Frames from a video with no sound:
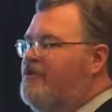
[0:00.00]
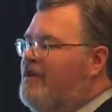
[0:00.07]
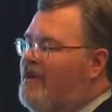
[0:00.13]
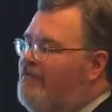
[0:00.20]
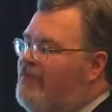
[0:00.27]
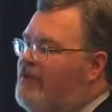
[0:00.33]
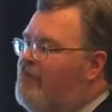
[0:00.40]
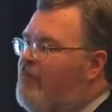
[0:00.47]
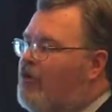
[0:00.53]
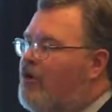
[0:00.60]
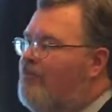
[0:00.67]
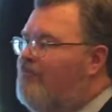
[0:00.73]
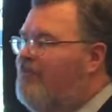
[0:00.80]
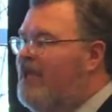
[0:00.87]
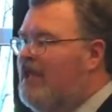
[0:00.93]
you give them
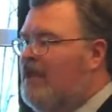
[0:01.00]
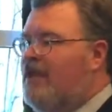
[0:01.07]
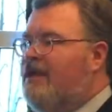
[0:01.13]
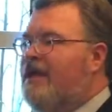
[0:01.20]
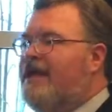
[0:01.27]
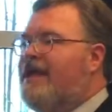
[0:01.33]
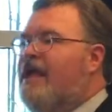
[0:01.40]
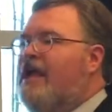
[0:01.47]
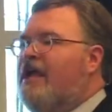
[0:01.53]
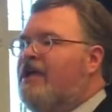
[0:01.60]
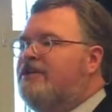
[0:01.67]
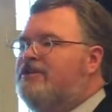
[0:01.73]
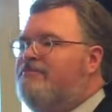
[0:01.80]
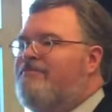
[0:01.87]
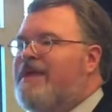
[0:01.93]
more ability to